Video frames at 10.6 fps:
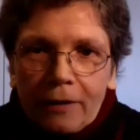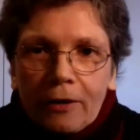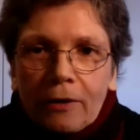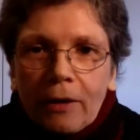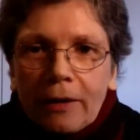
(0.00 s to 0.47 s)

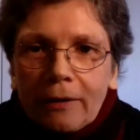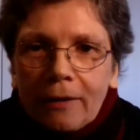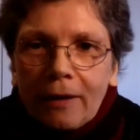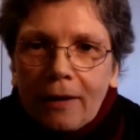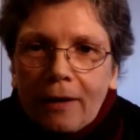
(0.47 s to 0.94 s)
you know,
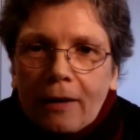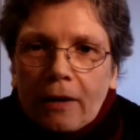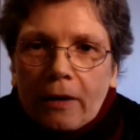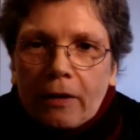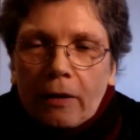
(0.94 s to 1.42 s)

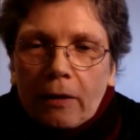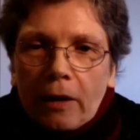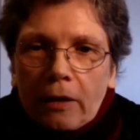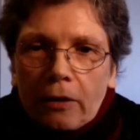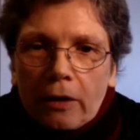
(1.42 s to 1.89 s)

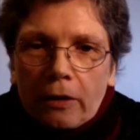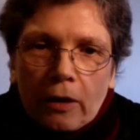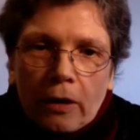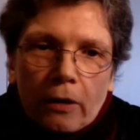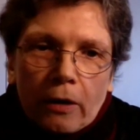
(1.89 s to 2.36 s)

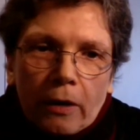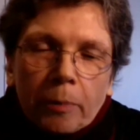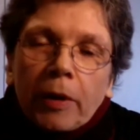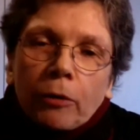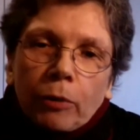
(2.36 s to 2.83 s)
I
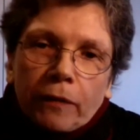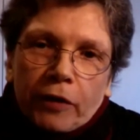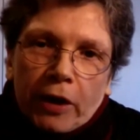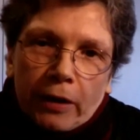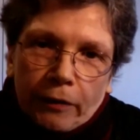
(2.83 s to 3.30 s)
play with
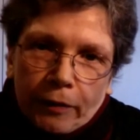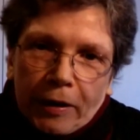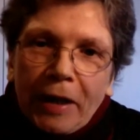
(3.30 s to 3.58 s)
chance.